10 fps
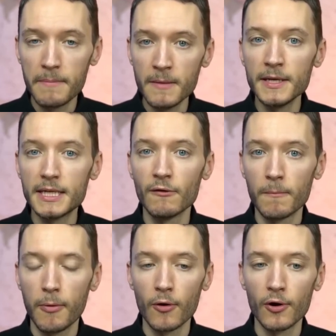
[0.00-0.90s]
A BBC
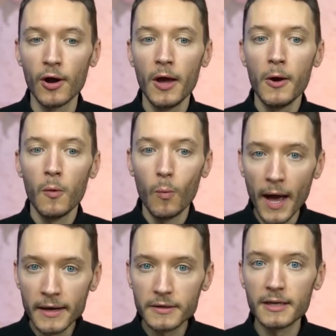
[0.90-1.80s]
reporter
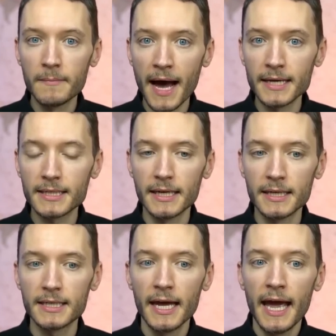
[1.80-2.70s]
went to
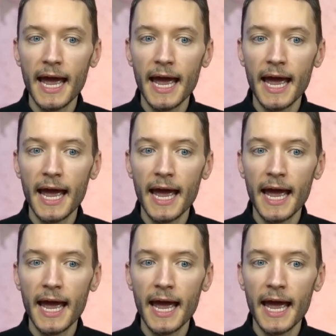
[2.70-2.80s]
Damascus